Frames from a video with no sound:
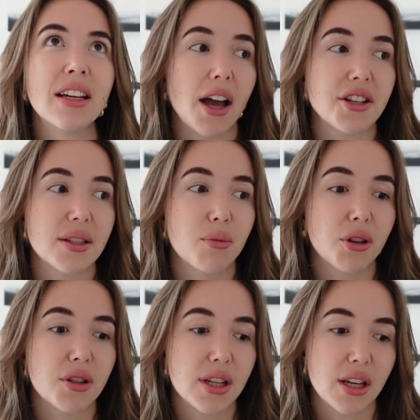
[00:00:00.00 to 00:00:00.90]
I just
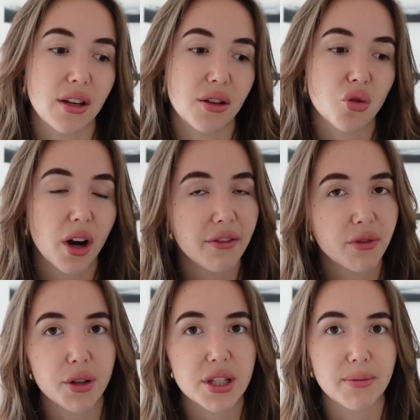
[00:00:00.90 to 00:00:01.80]
want to try and
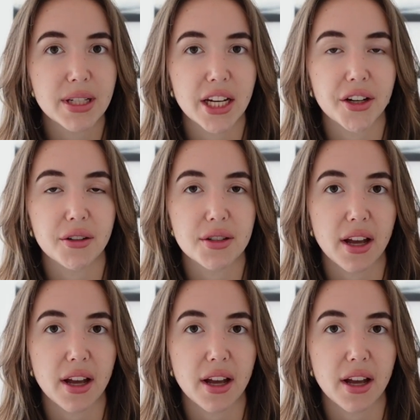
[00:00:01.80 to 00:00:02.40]
forage some materials